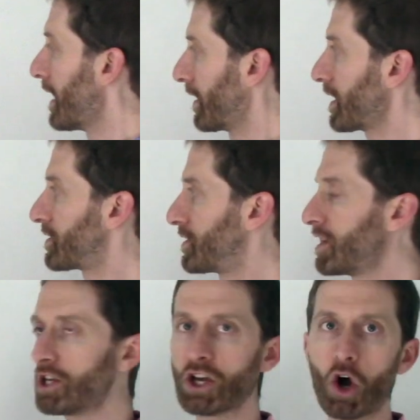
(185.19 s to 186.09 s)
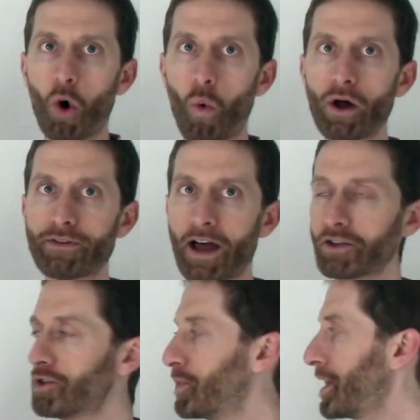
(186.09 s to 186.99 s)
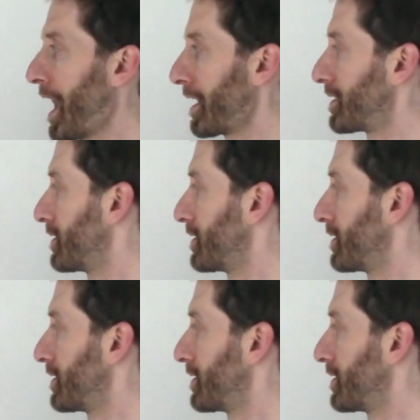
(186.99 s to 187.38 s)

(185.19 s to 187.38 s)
and let's see what values we get.